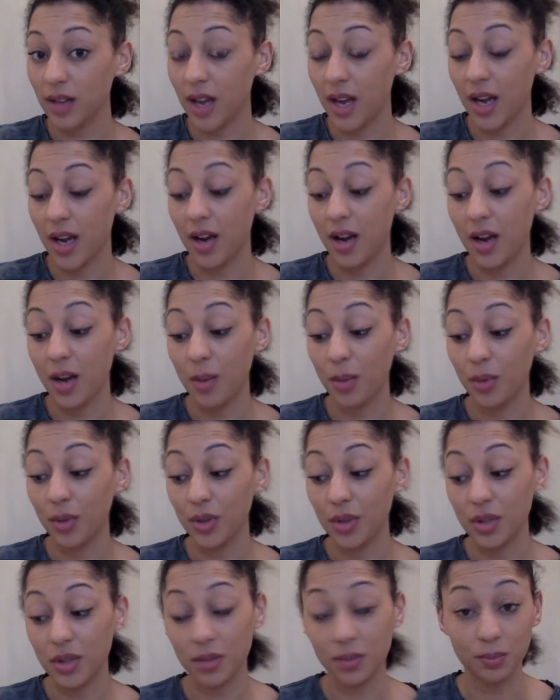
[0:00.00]
and I
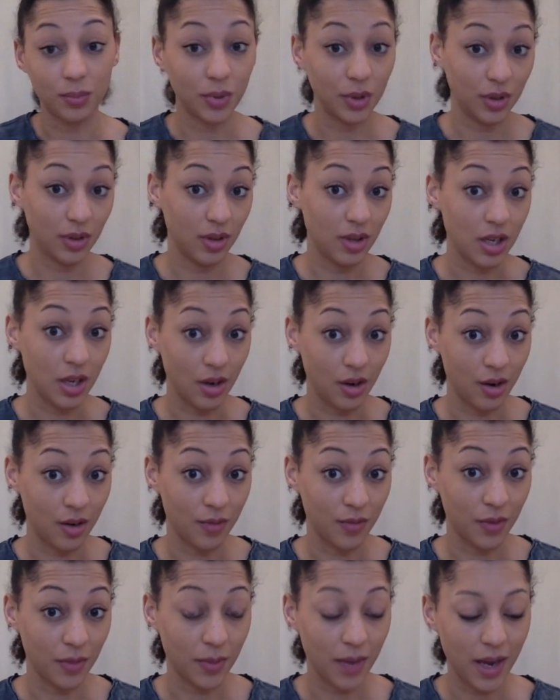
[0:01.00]
bought some
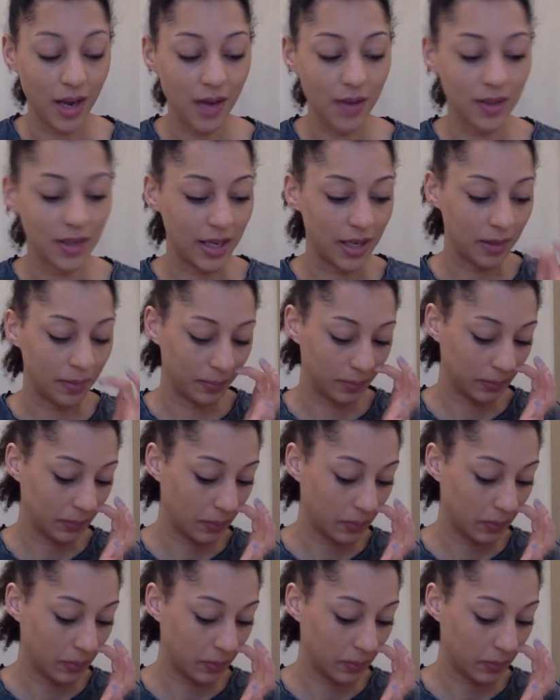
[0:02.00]
yarn from Aldi.